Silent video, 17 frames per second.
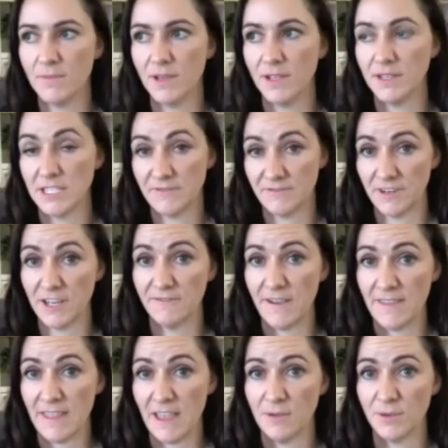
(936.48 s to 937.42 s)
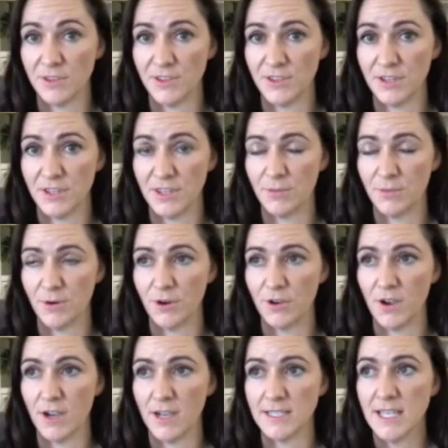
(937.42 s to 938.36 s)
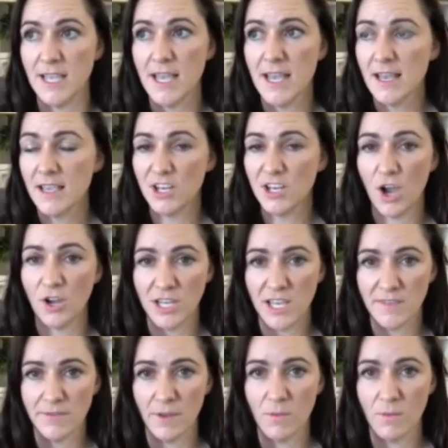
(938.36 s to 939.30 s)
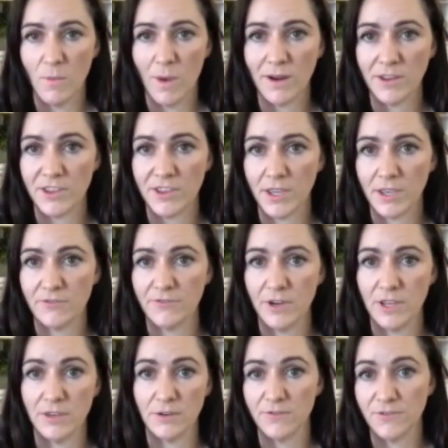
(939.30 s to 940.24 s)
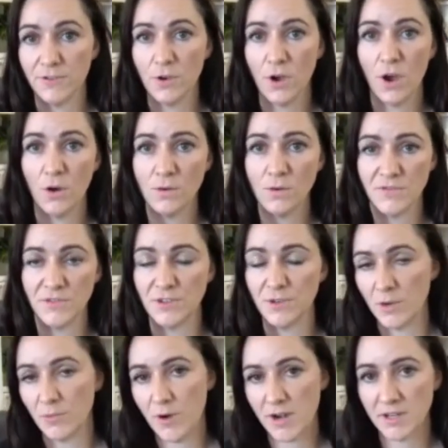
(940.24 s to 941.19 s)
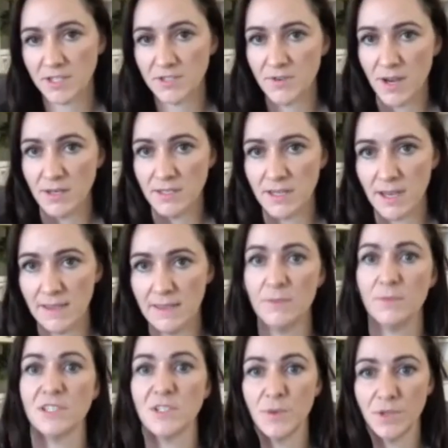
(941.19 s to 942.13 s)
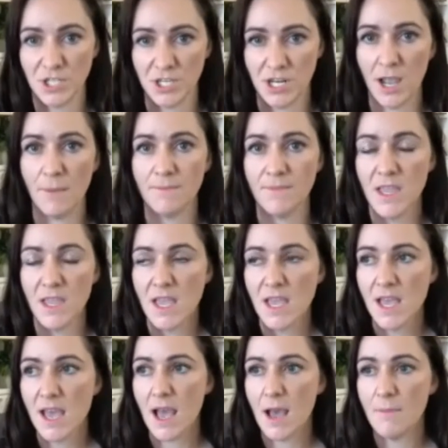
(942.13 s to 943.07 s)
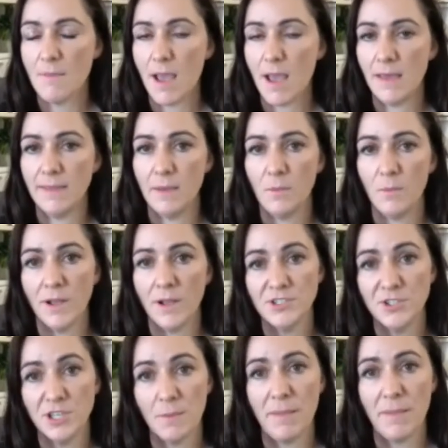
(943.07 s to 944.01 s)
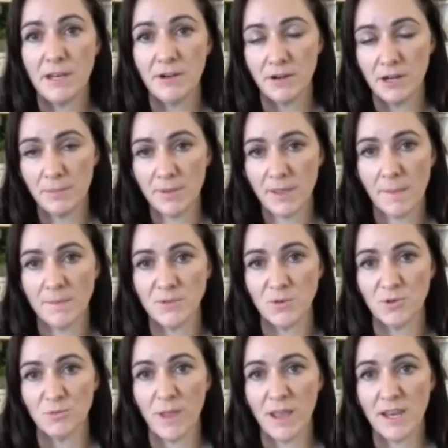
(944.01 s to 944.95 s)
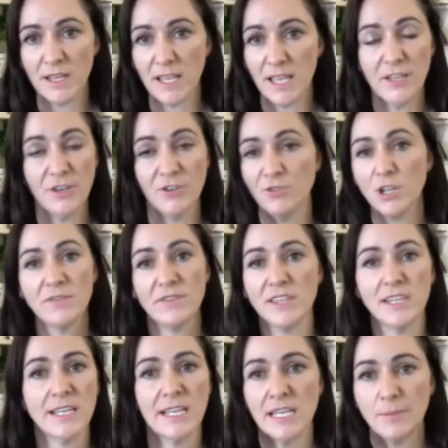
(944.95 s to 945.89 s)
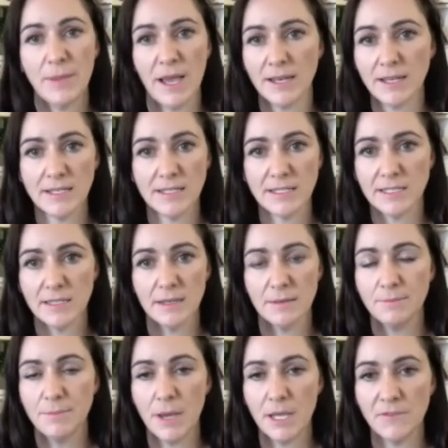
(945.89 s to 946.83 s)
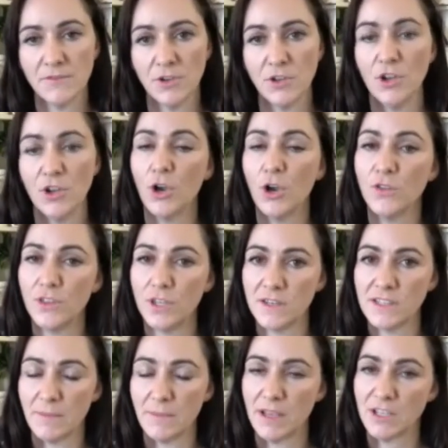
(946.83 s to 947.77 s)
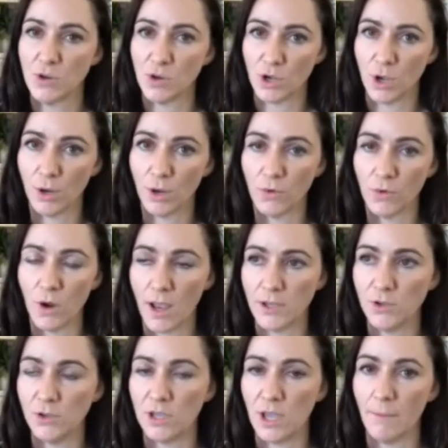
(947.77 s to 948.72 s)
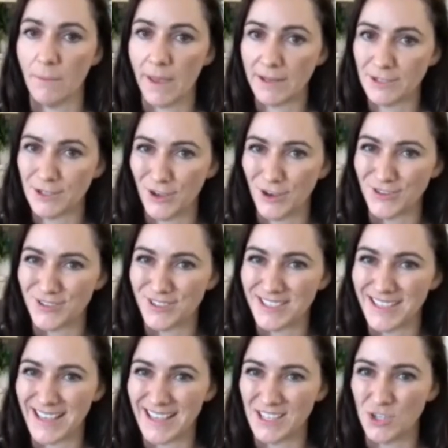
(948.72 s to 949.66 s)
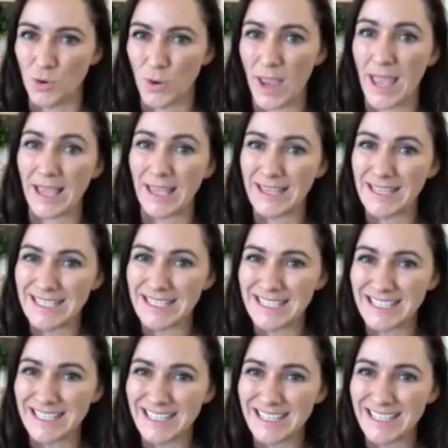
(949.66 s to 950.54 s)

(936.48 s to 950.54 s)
definitely I found that with the pro guys. You know, I'd give them one thing for either a few holes if we're doing a practice round, and then we'll switch it up. And then once you get better at it, becomes automatic, and you're not even thinking about it. But if you know then something's not going right, you come back to those as your anchors.